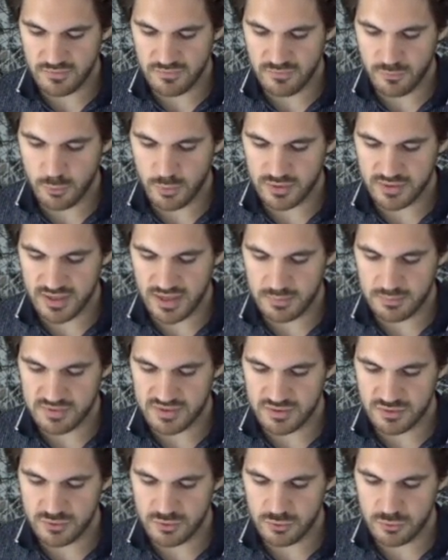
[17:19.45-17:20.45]
4
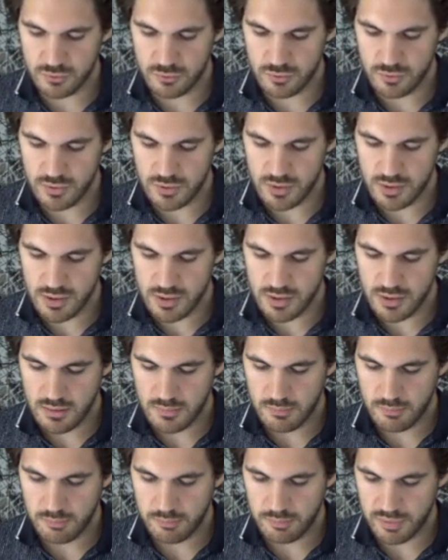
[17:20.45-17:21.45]
times 2
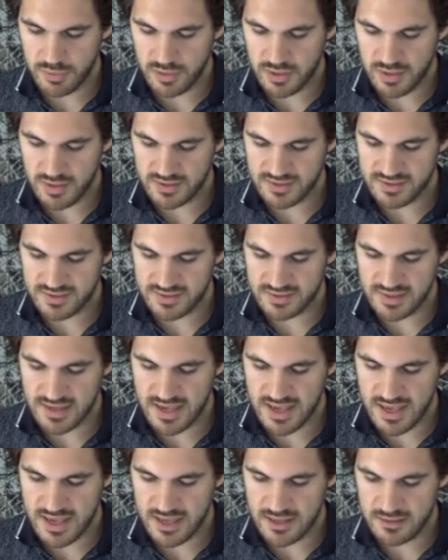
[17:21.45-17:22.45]
plus
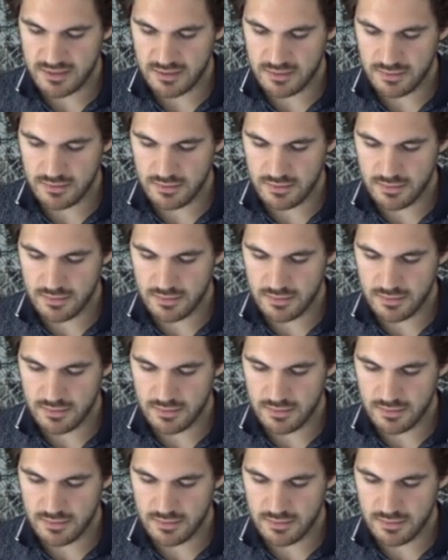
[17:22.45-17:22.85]
10,